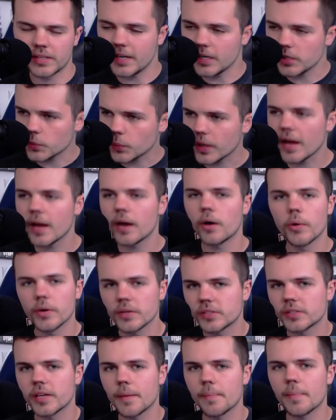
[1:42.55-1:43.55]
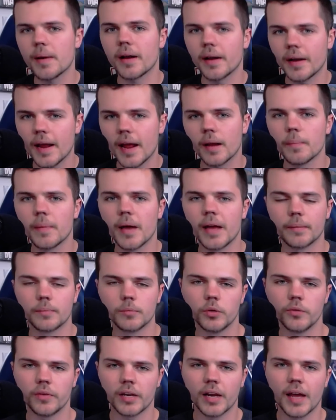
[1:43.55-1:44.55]
And here's what I always say about an animated
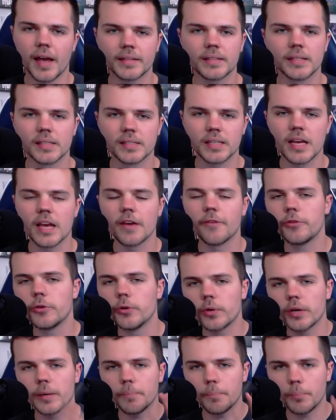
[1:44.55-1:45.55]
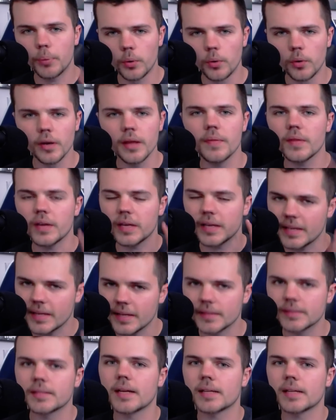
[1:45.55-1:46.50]
movie like this if you can pull in the kids,